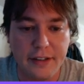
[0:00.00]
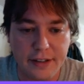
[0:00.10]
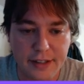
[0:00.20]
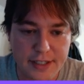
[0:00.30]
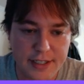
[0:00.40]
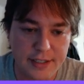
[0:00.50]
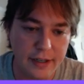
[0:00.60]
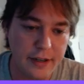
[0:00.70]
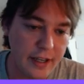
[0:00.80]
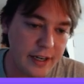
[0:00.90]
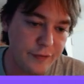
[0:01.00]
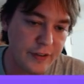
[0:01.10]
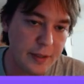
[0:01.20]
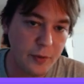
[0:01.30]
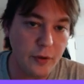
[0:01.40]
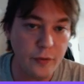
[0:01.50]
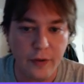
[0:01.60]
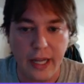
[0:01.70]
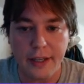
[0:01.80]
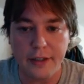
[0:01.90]
This knight f8 move,
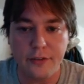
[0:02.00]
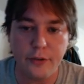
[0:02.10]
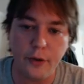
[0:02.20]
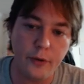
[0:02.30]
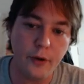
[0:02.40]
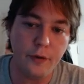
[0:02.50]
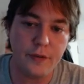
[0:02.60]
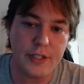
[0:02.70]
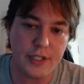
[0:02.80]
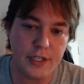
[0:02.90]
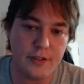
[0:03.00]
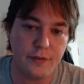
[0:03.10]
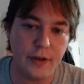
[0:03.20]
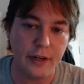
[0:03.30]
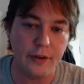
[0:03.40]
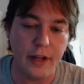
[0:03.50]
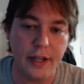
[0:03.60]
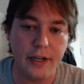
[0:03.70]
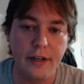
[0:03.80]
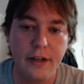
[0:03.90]
I don't know if it's justified or
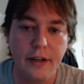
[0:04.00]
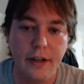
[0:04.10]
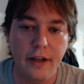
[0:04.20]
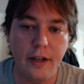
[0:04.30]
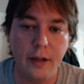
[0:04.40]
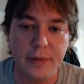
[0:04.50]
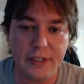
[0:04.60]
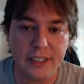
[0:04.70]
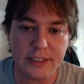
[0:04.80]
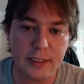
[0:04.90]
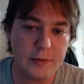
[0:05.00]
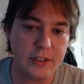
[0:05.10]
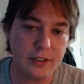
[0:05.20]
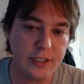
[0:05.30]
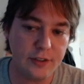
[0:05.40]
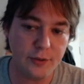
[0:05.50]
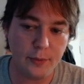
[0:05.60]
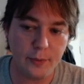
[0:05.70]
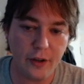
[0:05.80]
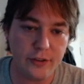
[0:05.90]
not. It seems to lead
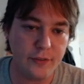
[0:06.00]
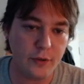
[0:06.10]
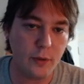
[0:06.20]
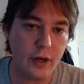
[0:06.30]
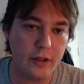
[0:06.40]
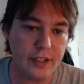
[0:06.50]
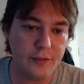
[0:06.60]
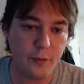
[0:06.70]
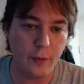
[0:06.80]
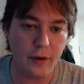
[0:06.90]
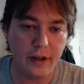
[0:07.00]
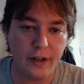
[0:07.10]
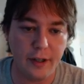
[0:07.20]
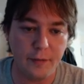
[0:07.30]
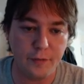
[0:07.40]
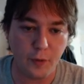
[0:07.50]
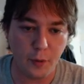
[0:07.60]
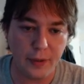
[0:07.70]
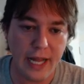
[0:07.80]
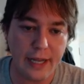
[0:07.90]
to relative equality
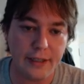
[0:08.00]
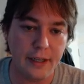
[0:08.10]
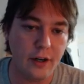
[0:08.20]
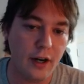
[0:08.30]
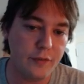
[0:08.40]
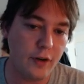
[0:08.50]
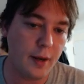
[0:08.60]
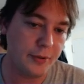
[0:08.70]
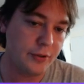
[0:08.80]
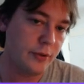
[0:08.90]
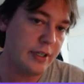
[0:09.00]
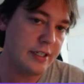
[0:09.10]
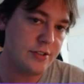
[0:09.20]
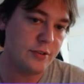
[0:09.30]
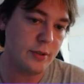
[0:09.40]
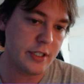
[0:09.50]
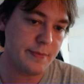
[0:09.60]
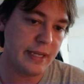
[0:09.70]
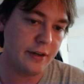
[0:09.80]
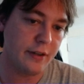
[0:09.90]
for black and offer opportunities to
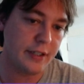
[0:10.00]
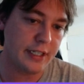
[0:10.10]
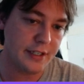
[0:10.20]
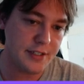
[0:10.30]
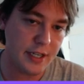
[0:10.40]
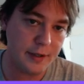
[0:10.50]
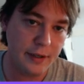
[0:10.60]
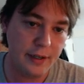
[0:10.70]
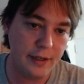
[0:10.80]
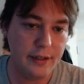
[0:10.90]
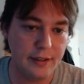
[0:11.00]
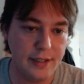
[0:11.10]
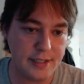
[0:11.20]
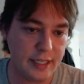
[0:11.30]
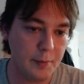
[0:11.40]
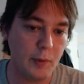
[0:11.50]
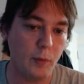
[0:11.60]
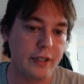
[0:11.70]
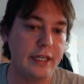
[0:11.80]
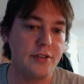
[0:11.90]
expand on the king side. In this game, it
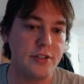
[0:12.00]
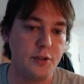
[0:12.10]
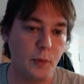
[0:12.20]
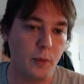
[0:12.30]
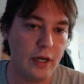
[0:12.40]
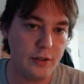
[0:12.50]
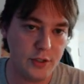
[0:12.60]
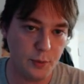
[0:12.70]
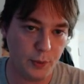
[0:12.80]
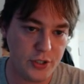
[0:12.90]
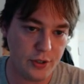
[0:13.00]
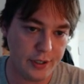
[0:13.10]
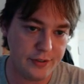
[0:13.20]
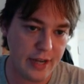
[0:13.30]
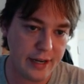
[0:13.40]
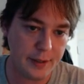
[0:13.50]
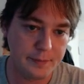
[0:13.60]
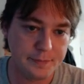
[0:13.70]
worked out super well, super strong attack.